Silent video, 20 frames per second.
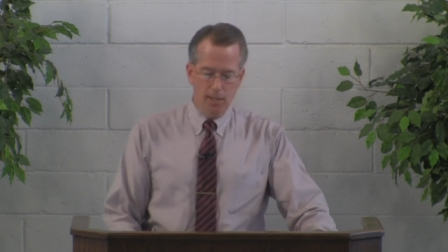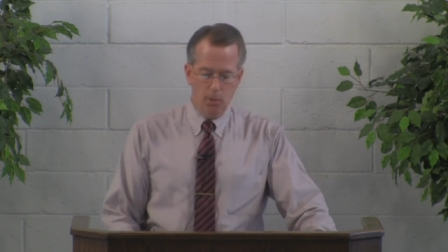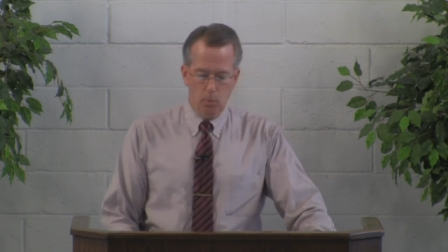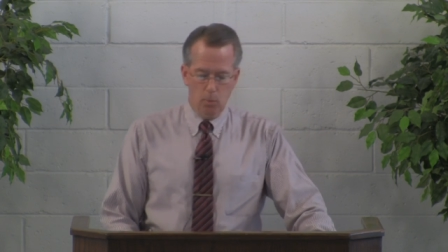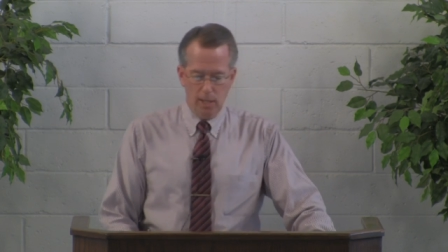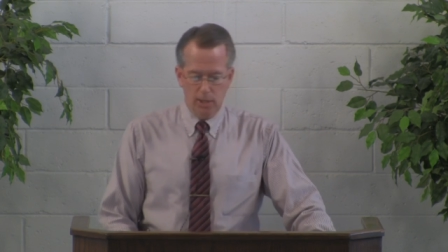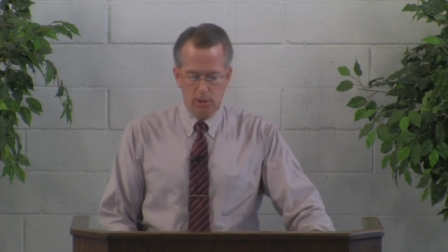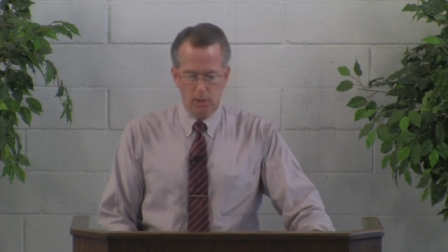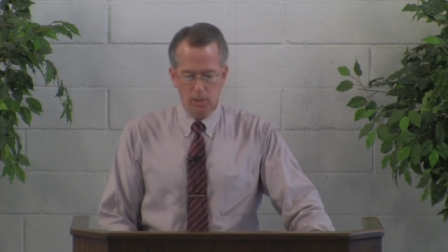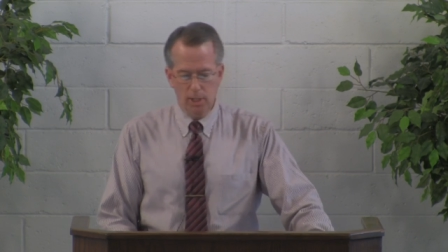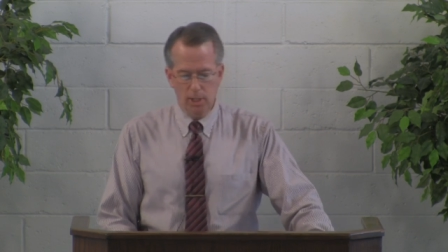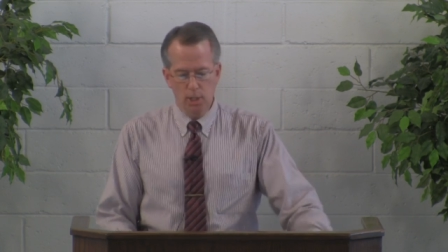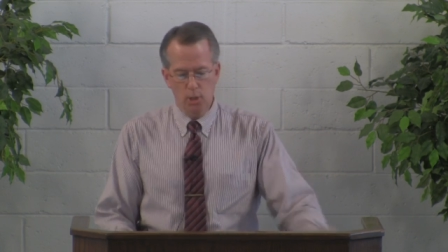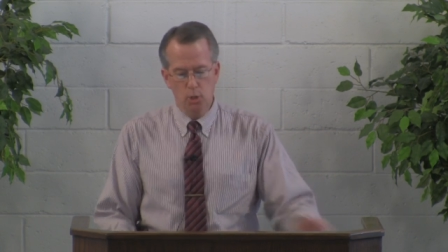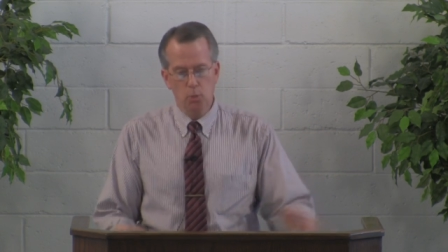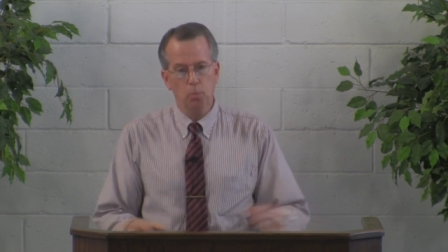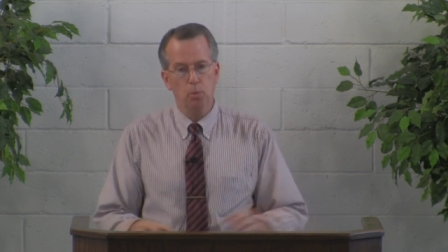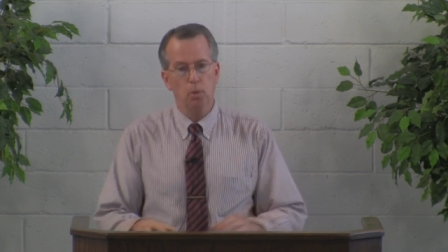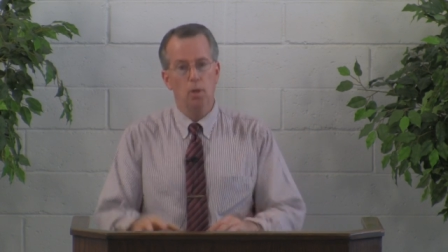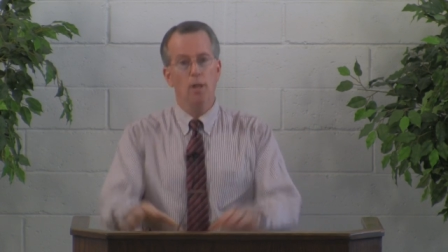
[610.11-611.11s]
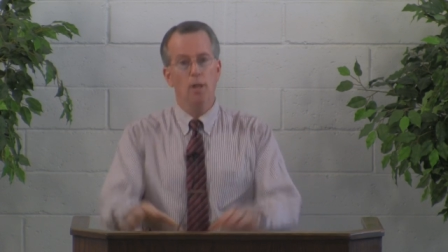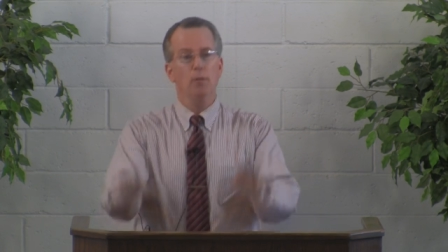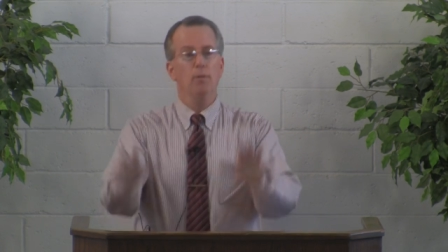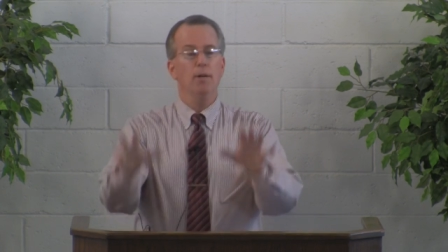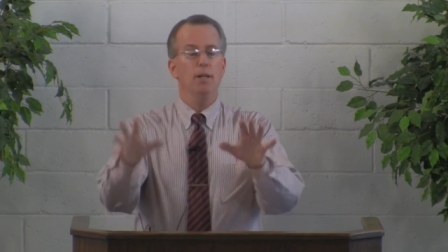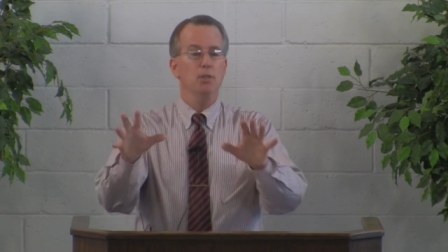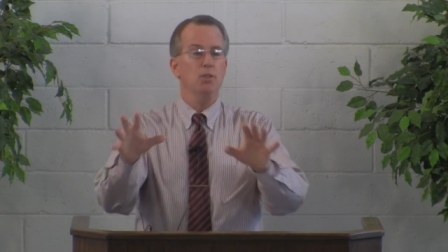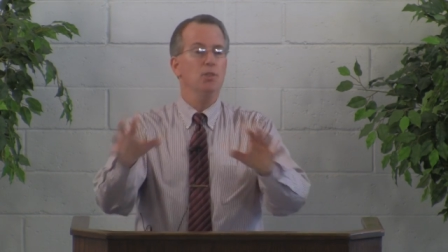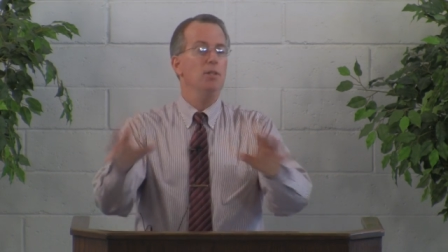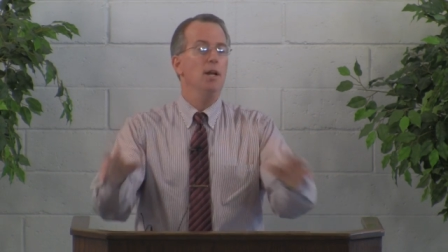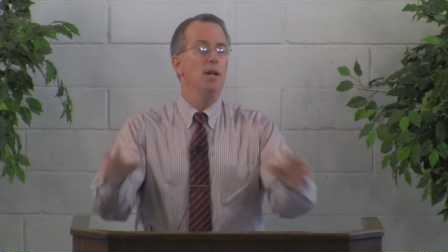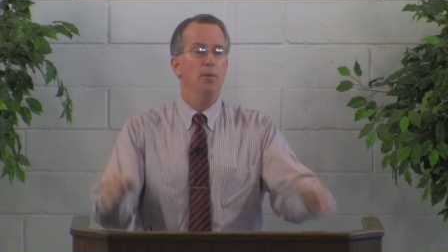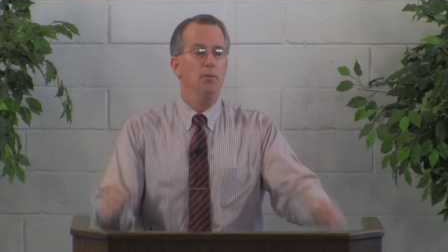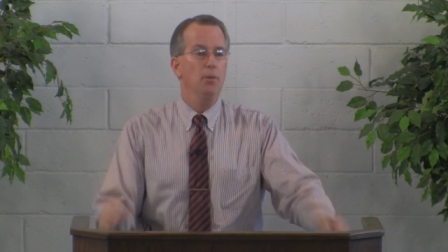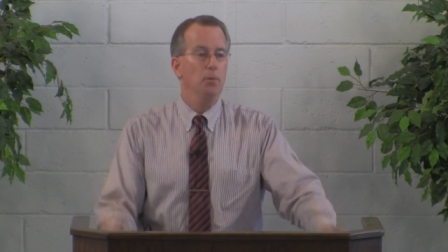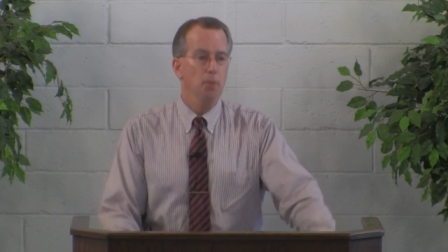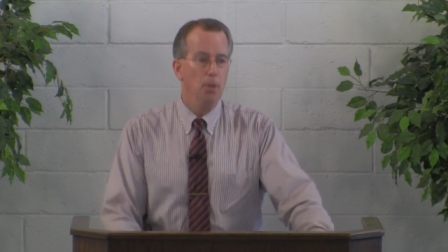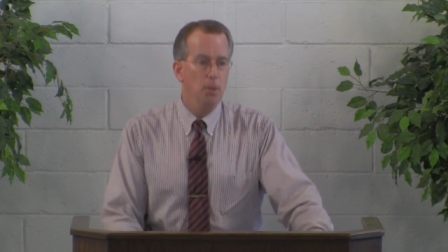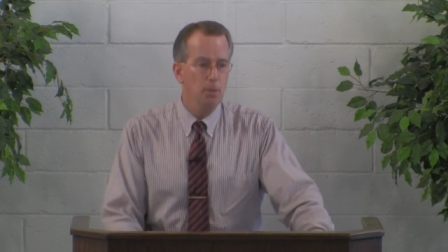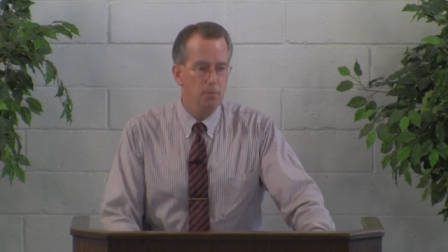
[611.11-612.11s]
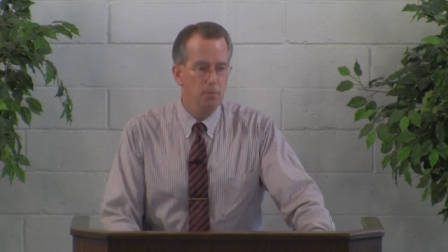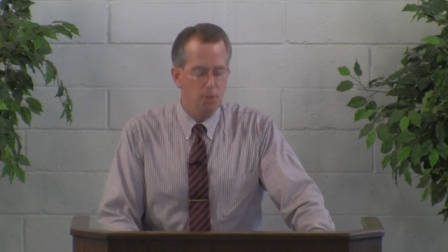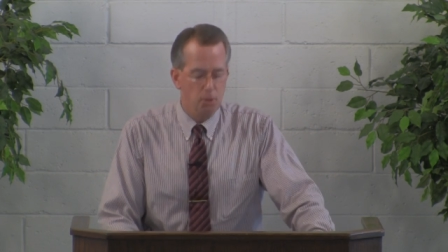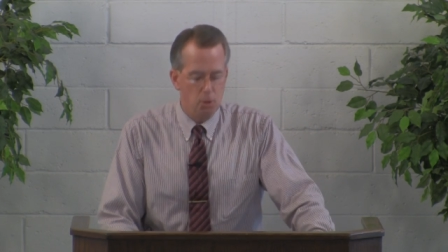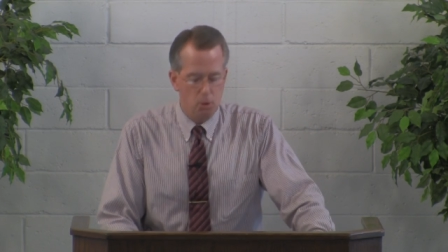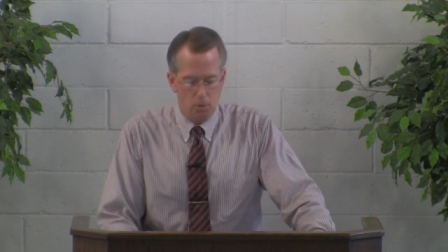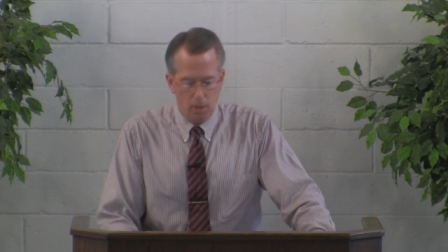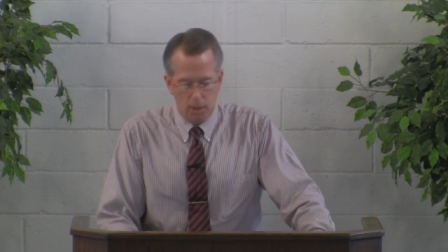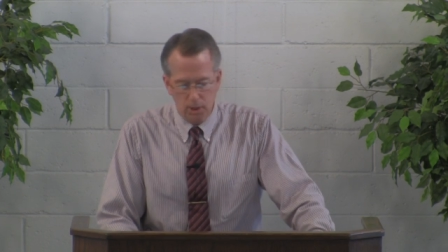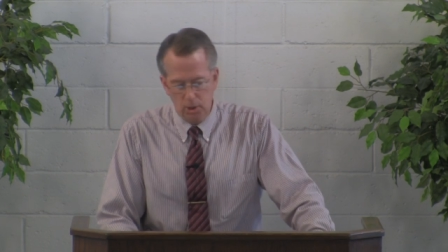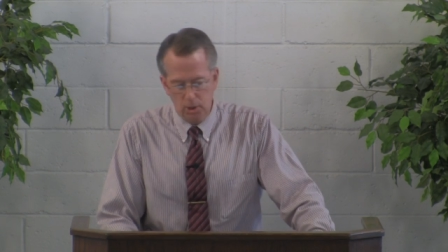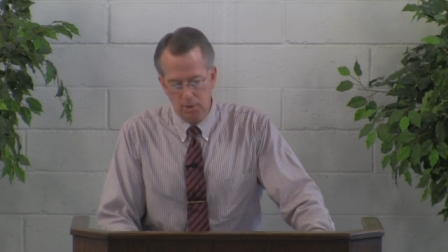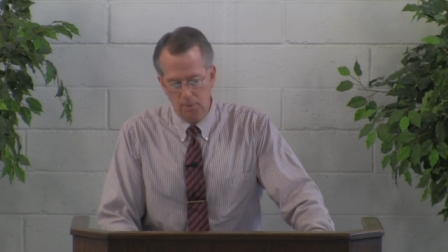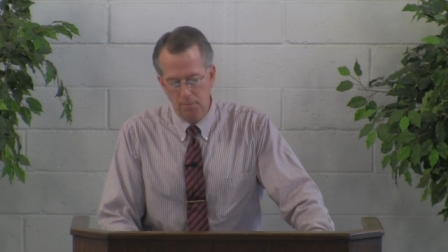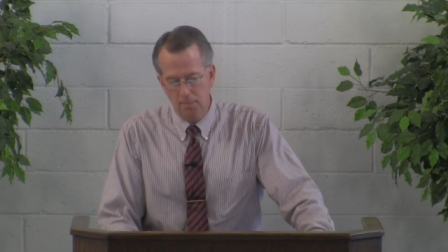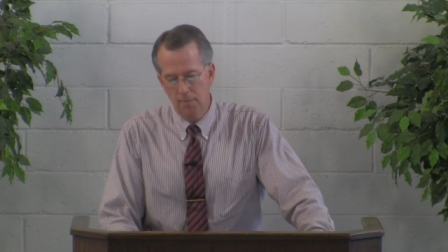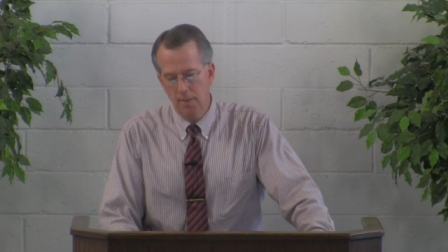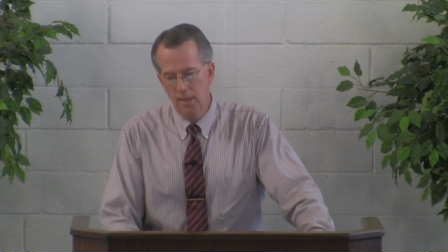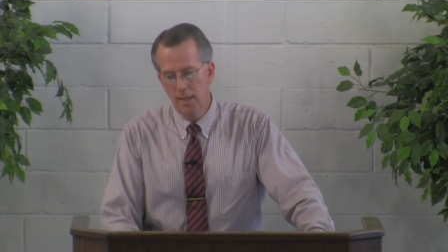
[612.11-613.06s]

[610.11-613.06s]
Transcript: arrested his progress down the road of destruction,